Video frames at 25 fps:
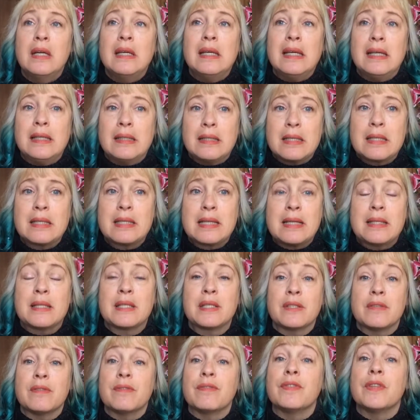in the
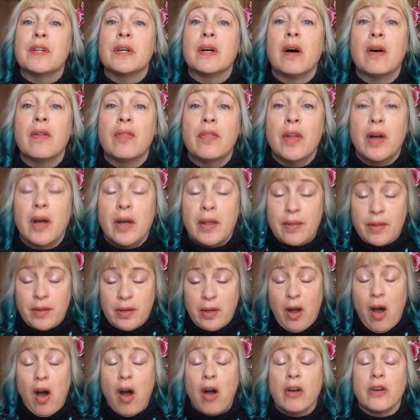sense of the
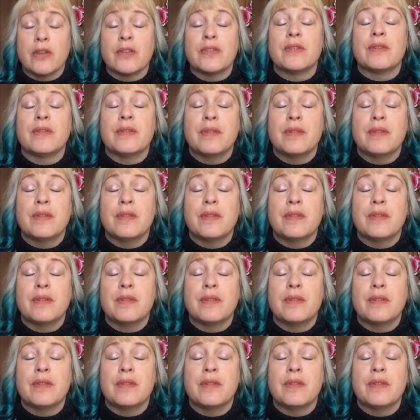heart,